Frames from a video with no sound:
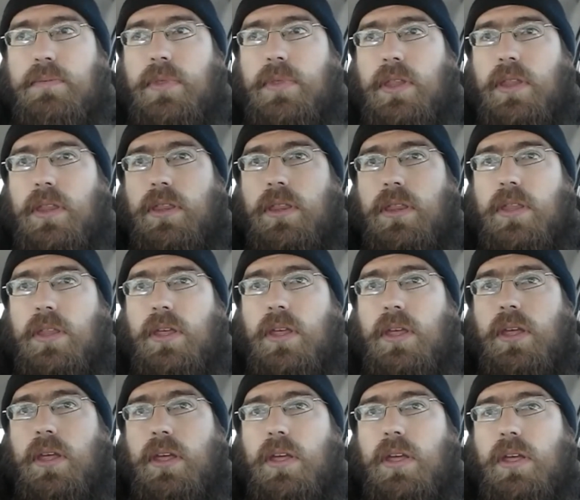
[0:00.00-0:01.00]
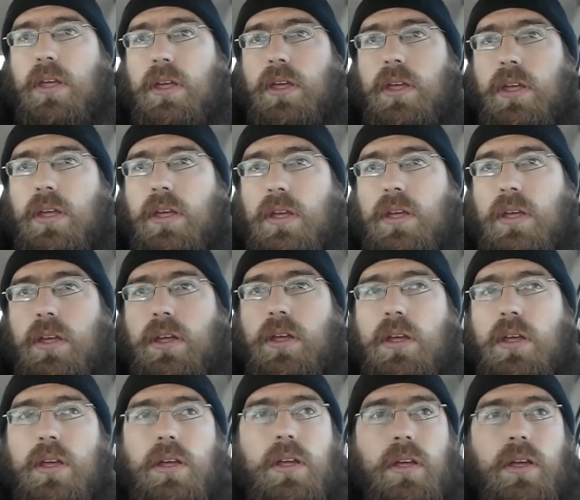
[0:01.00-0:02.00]

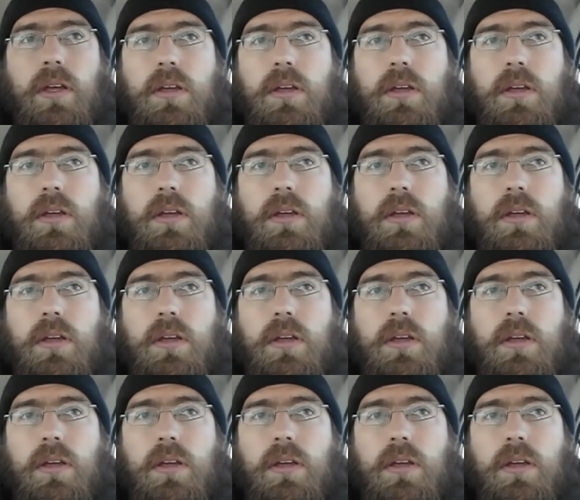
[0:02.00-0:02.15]
Nobody speaks.